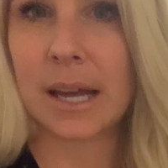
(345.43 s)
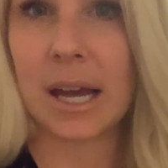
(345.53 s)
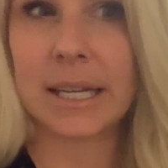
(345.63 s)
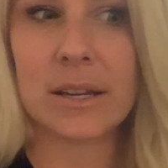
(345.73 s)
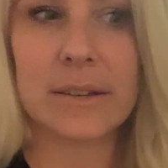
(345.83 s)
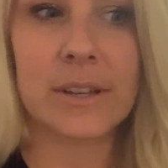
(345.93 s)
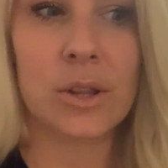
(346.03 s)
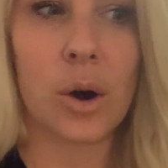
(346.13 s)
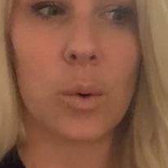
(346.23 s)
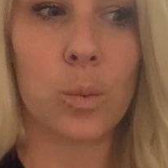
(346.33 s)
even
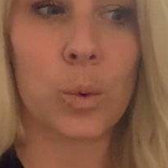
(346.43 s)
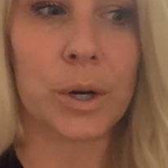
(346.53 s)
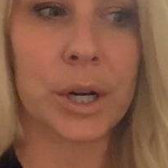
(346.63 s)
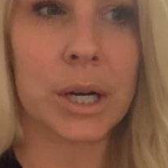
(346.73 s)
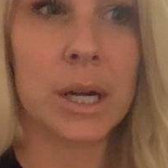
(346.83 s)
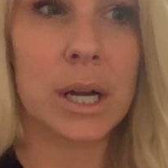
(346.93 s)
though we're